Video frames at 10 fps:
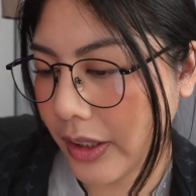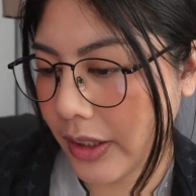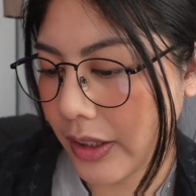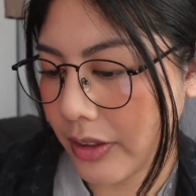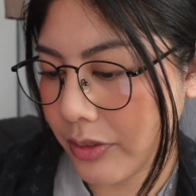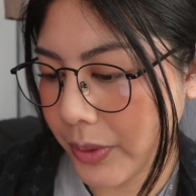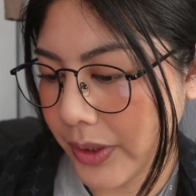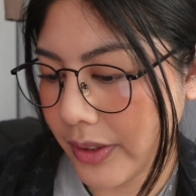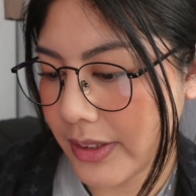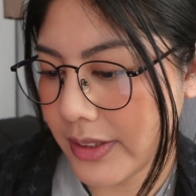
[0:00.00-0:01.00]
And when
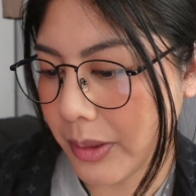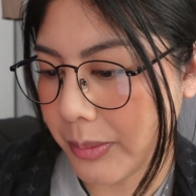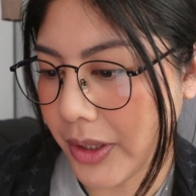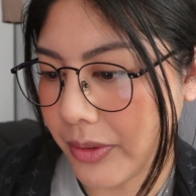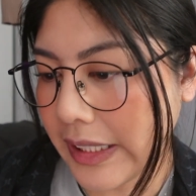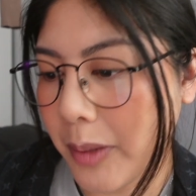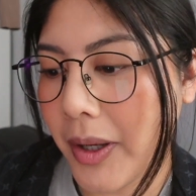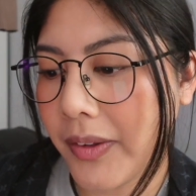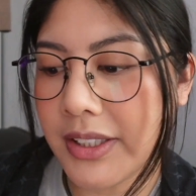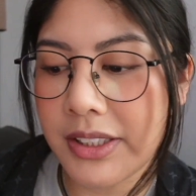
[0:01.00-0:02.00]
did this come out? It came
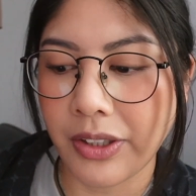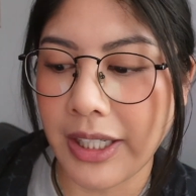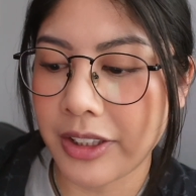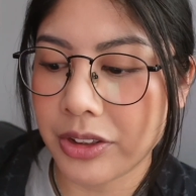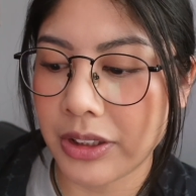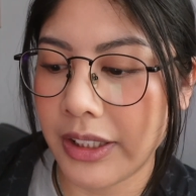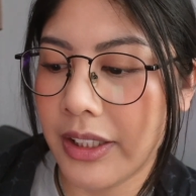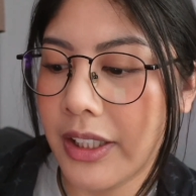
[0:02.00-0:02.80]
out this year actually.